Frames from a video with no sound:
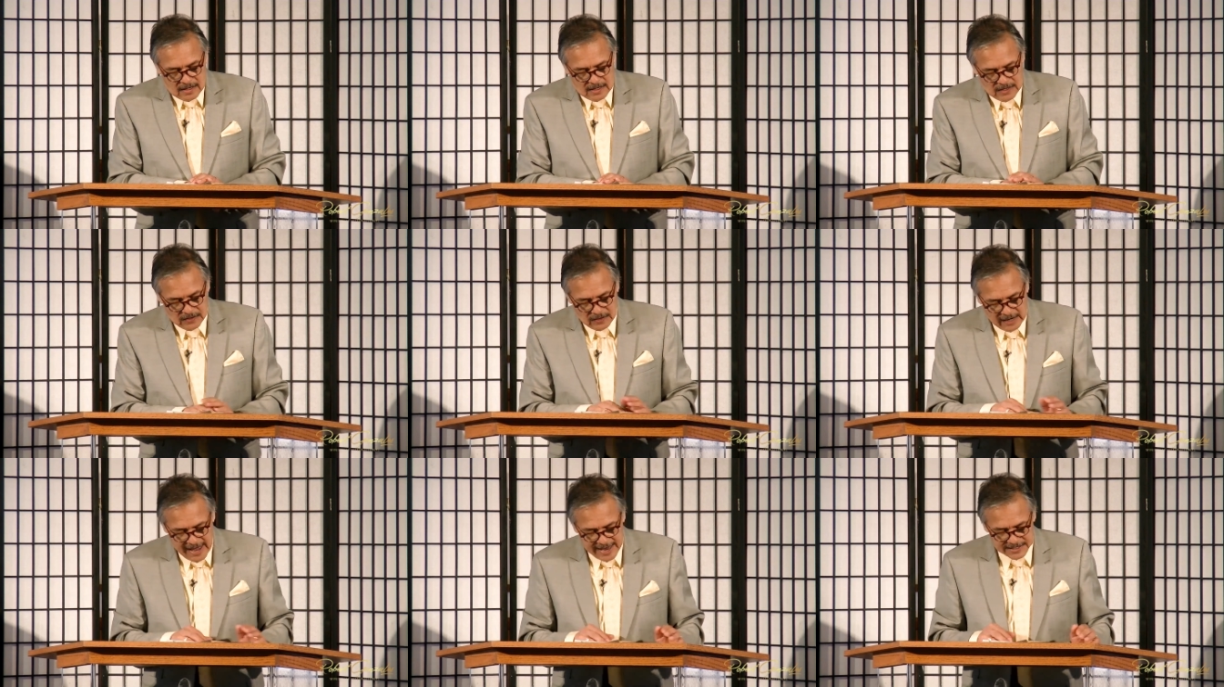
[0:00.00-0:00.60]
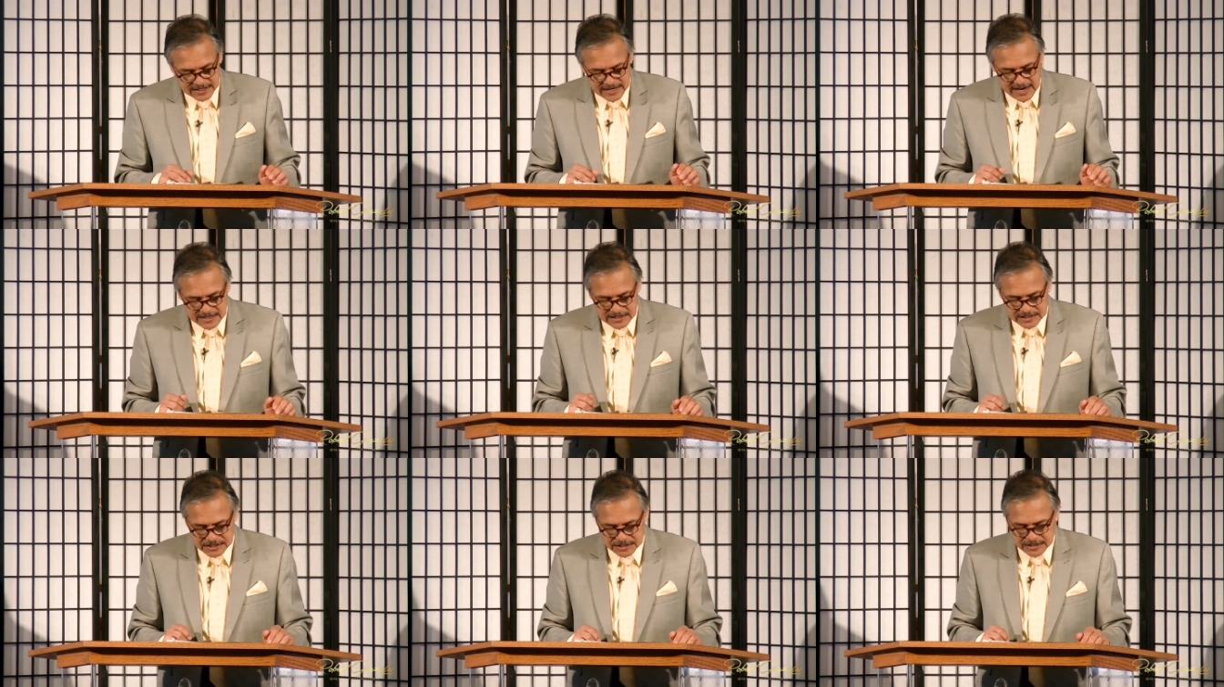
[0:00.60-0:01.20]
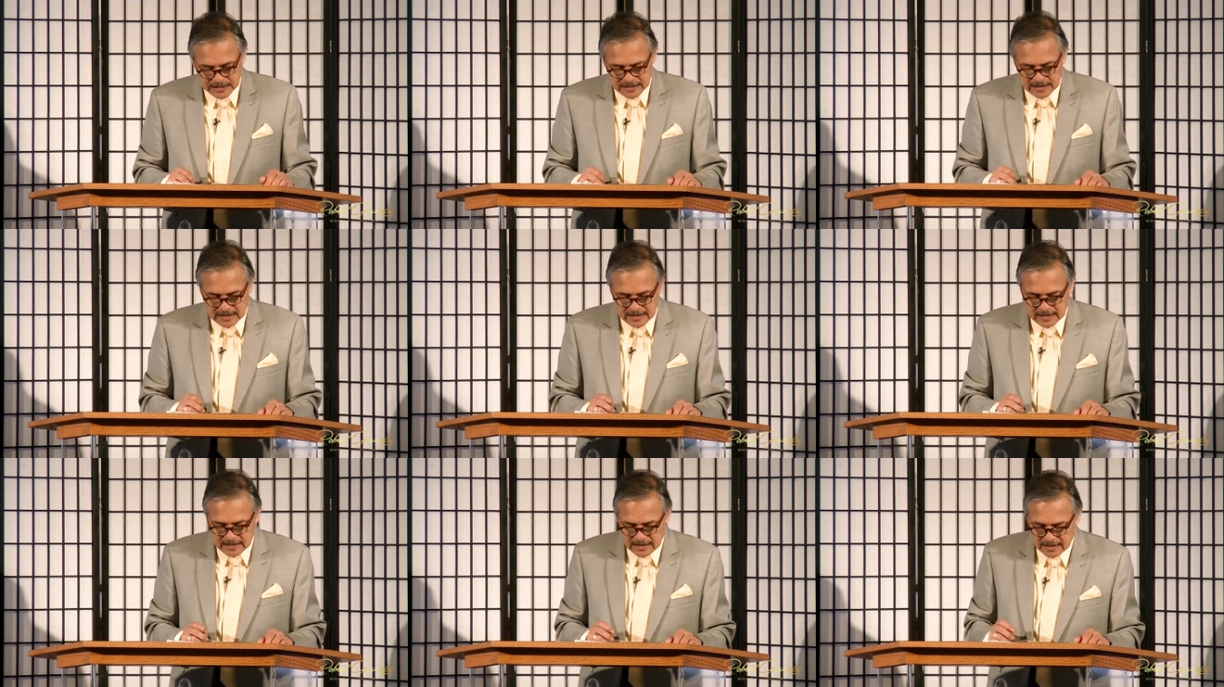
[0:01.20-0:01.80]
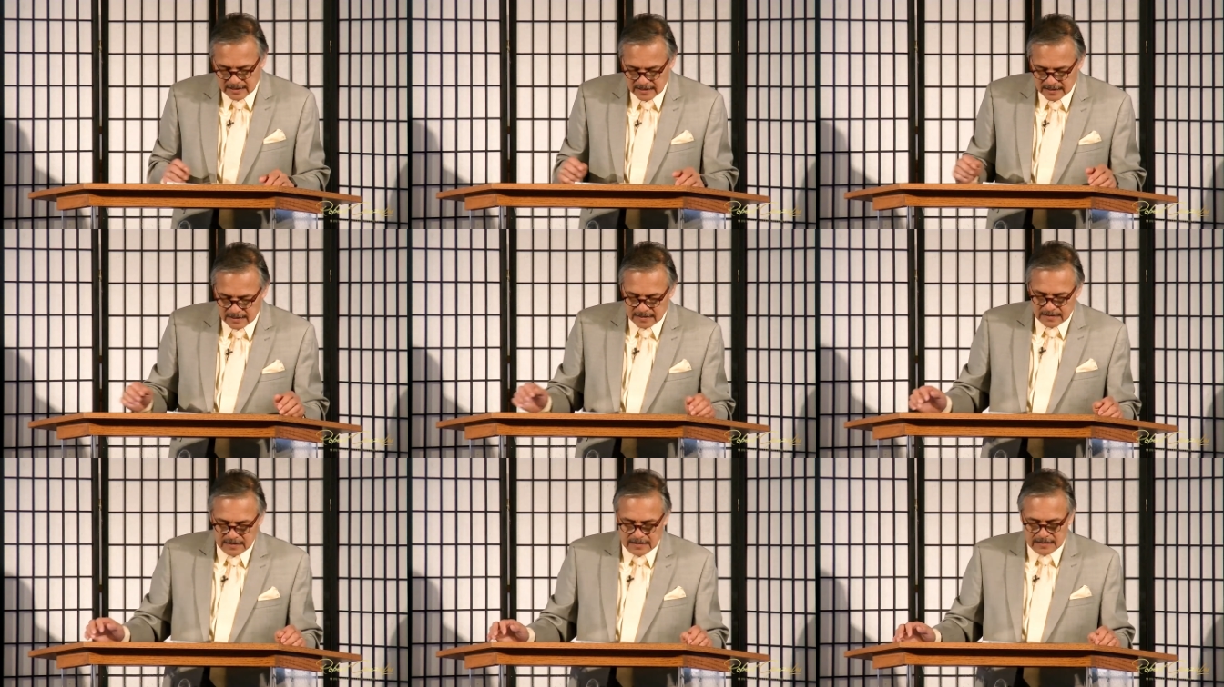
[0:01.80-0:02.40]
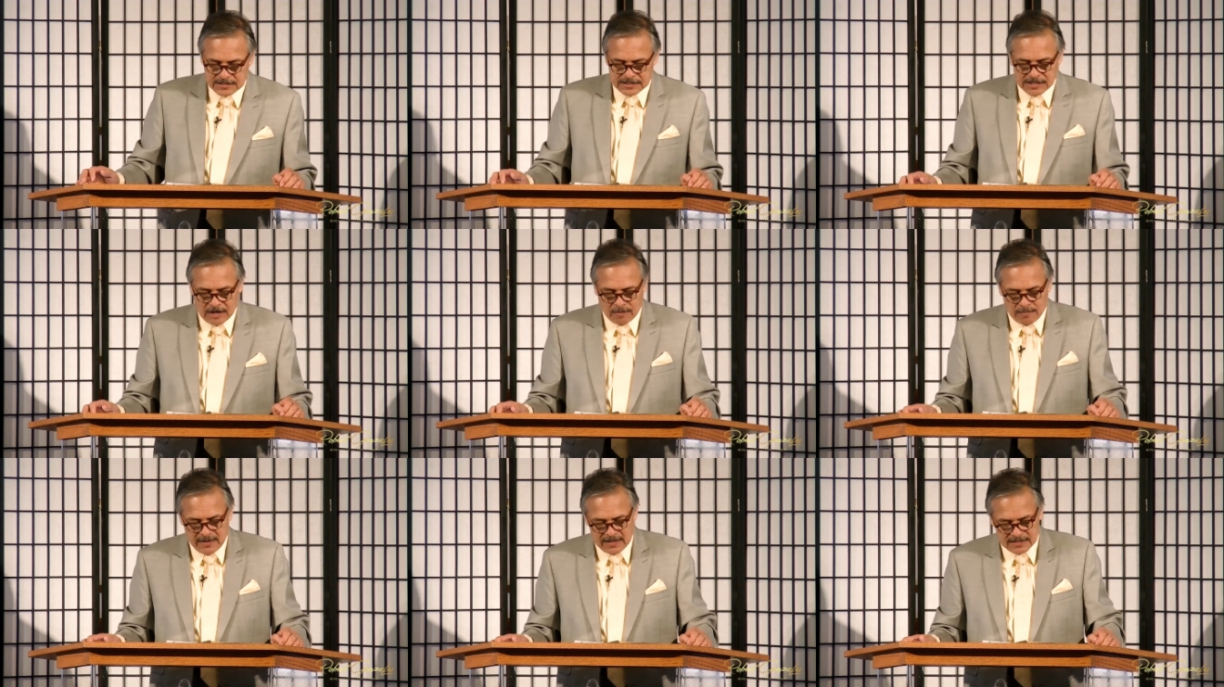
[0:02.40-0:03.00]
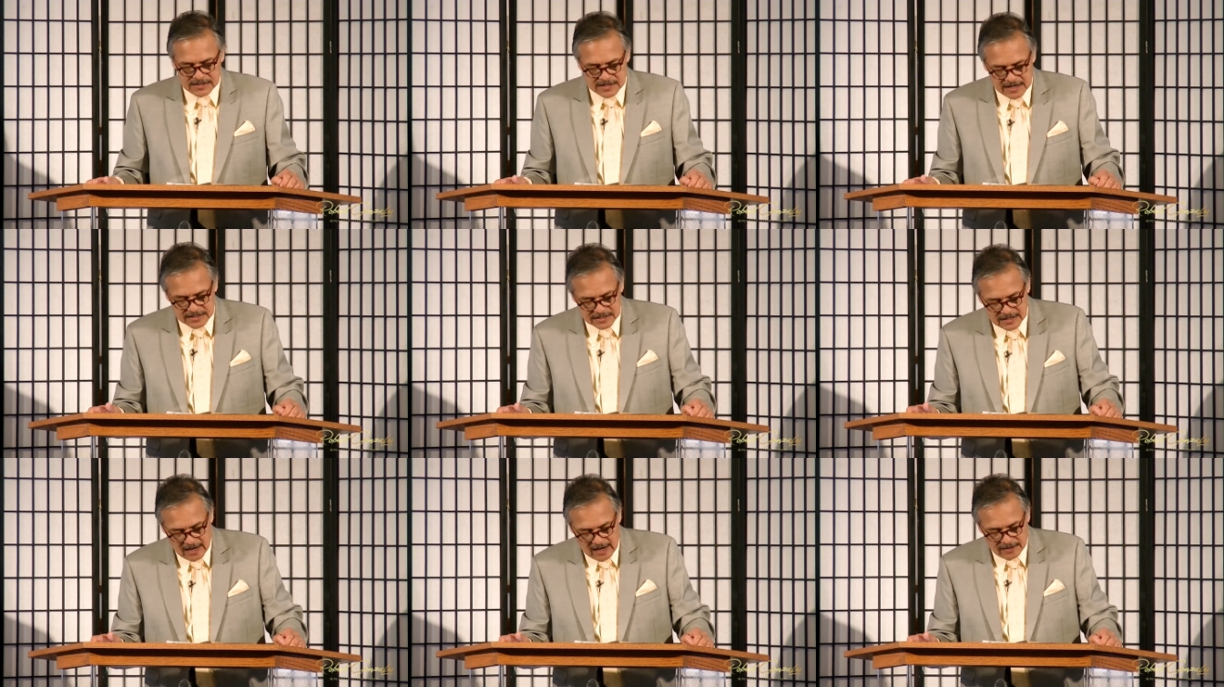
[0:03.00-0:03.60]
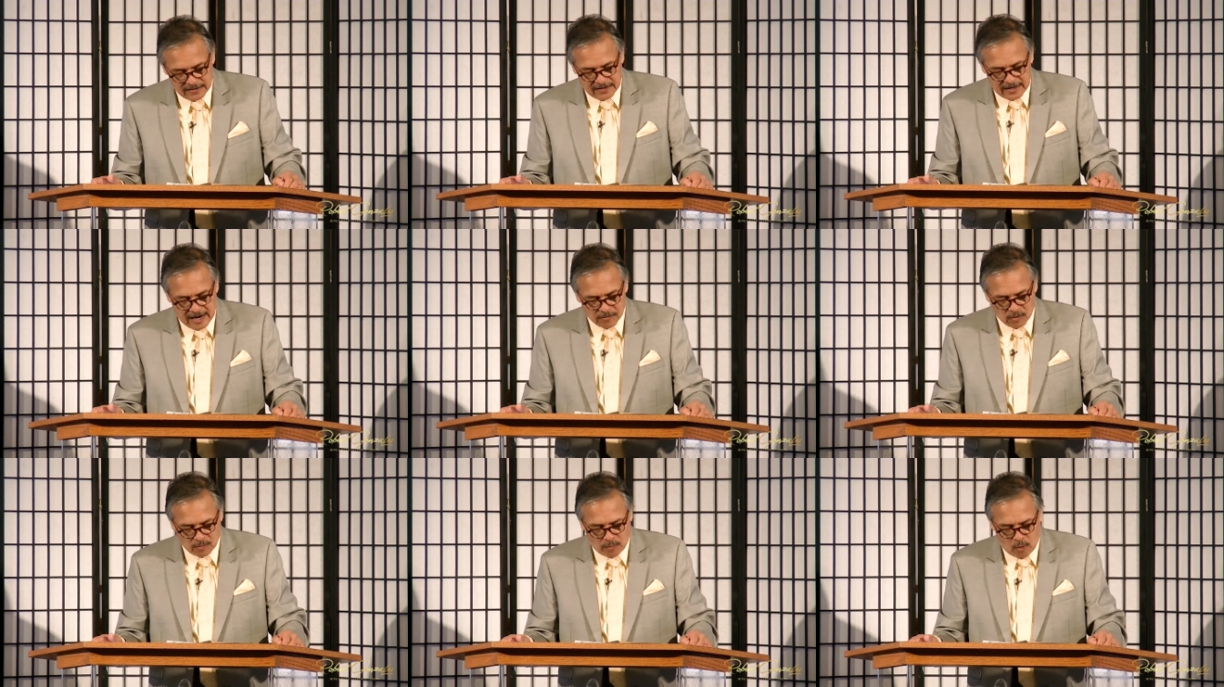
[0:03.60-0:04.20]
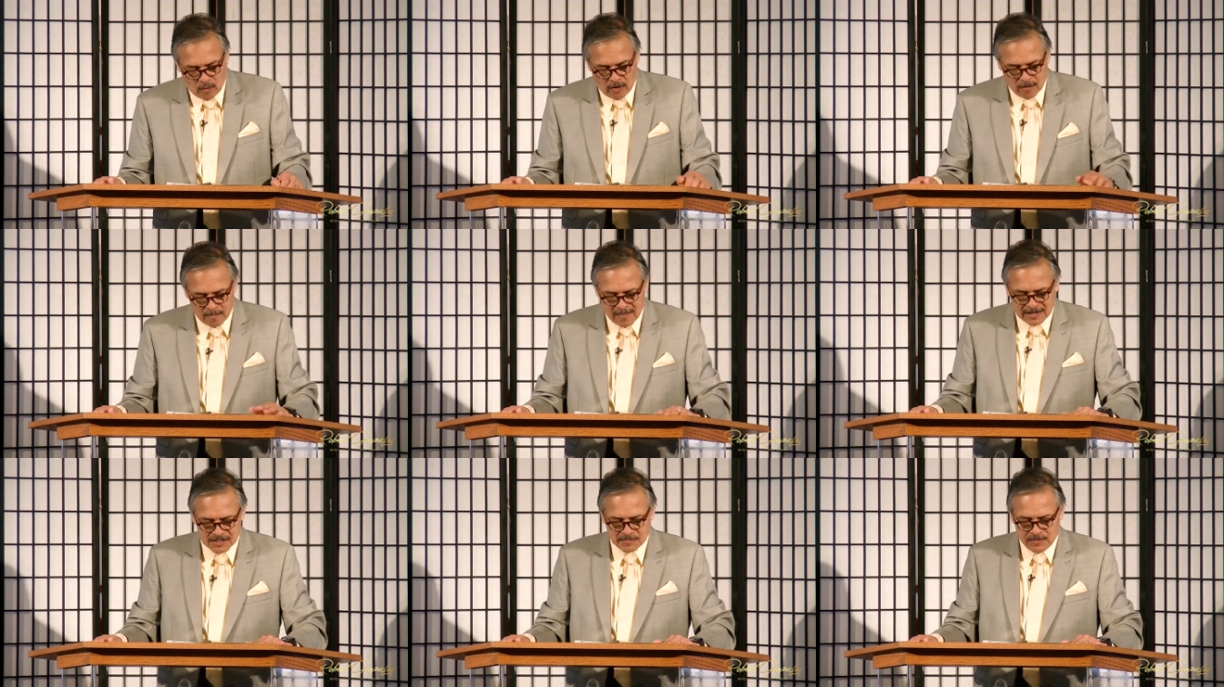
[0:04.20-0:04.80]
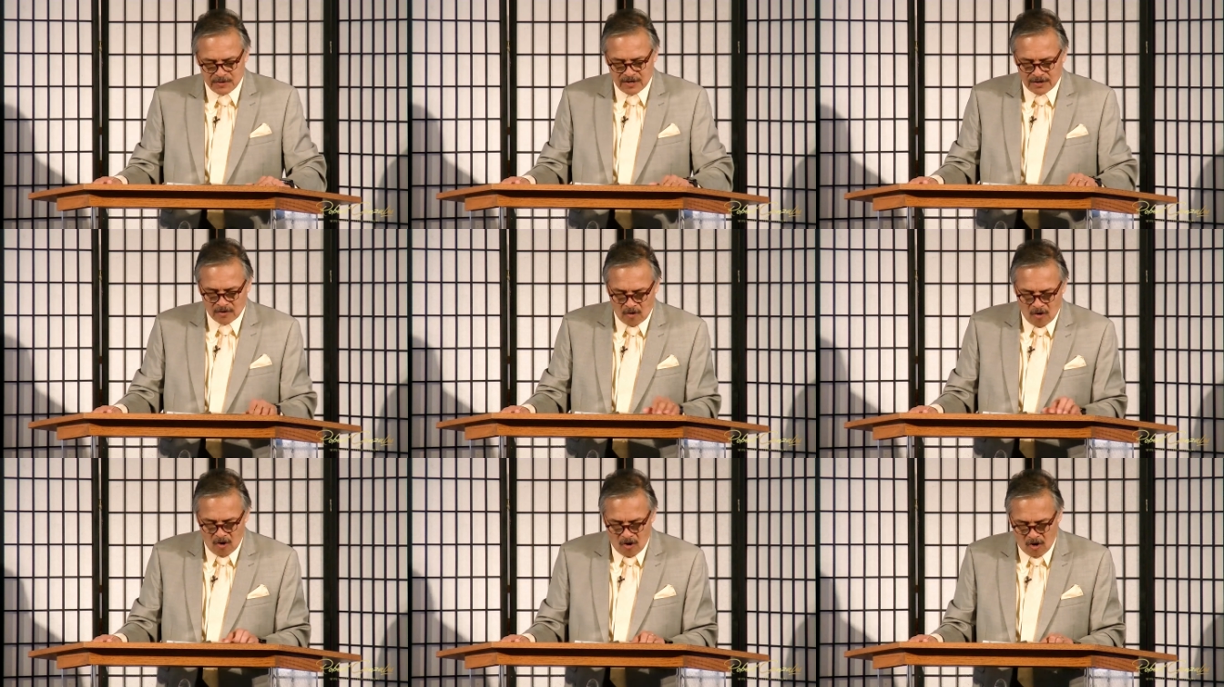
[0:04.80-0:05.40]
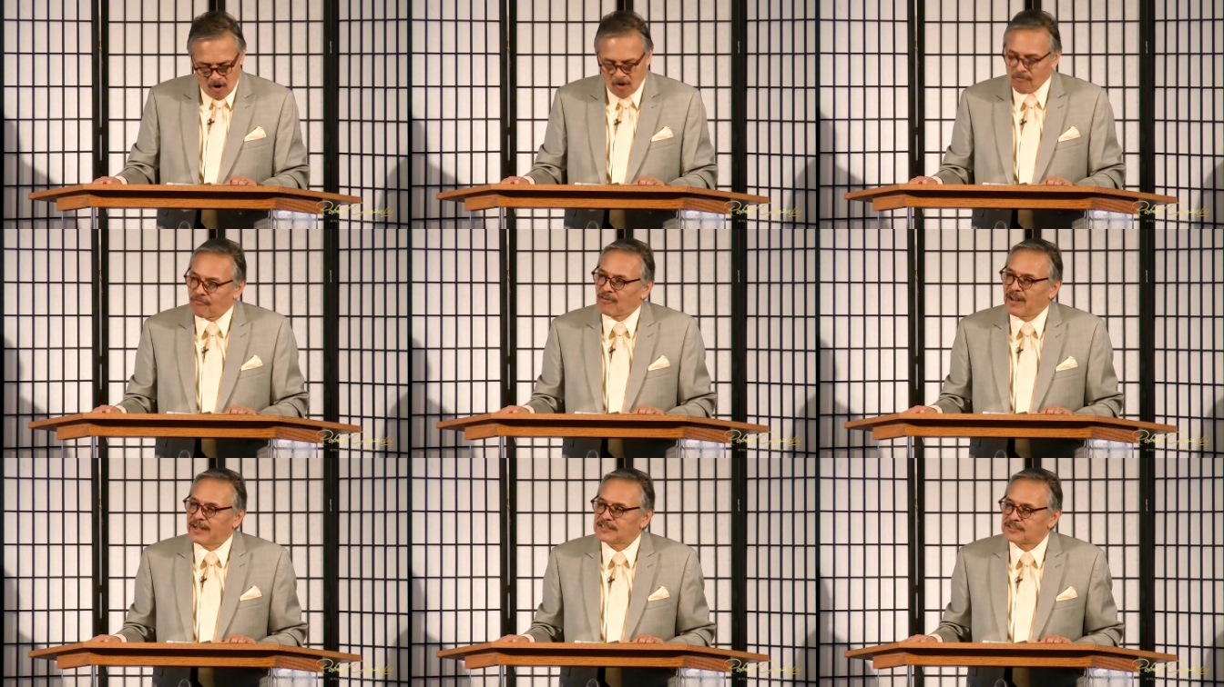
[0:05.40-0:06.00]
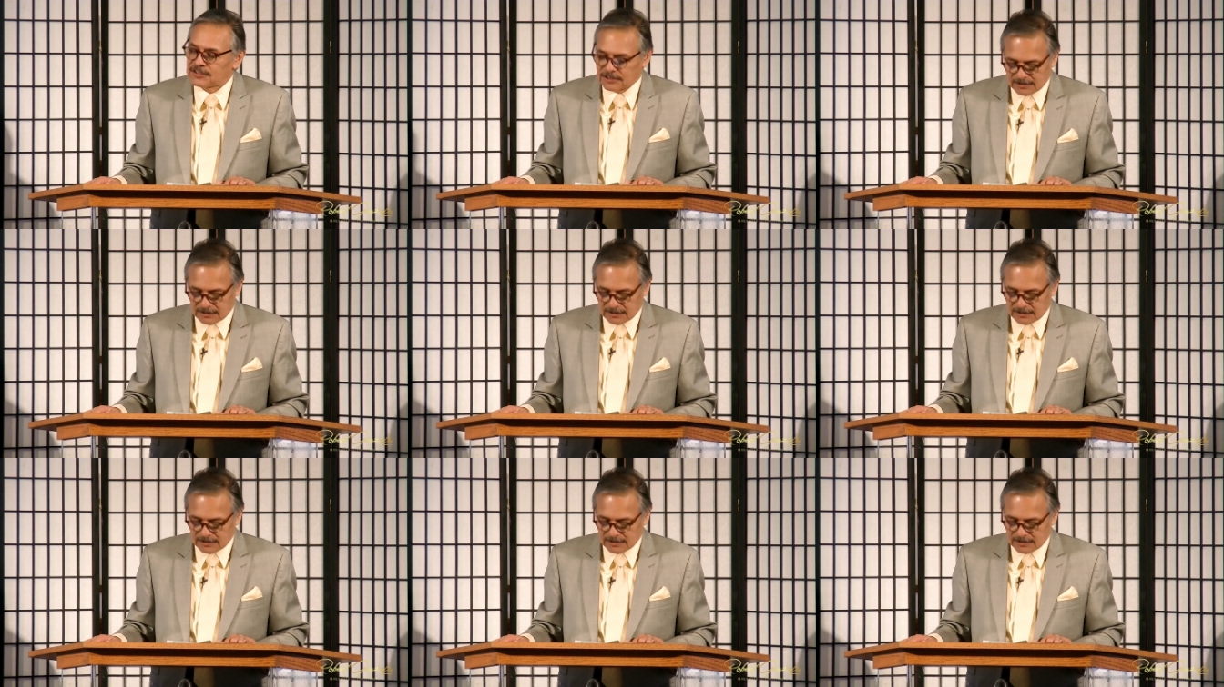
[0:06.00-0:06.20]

In the last days it shall be, says God, that I will pour out my Spirit on all flesh.